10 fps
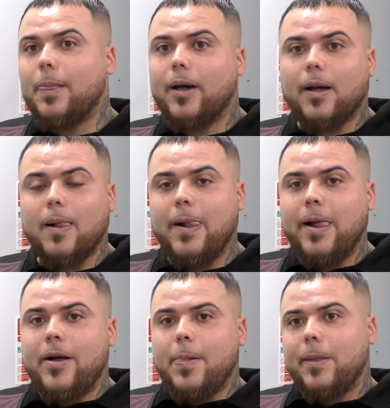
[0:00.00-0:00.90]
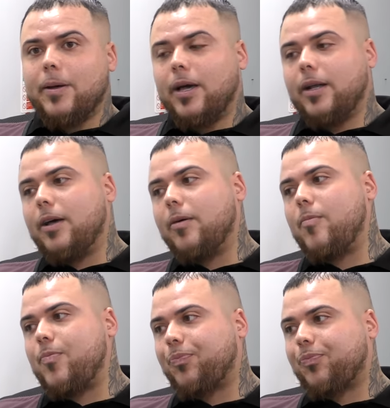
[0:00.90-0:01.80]
Like and
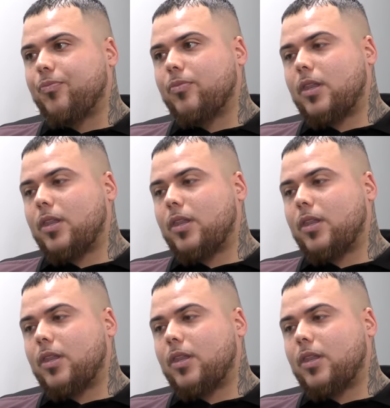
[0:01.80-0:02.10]
um,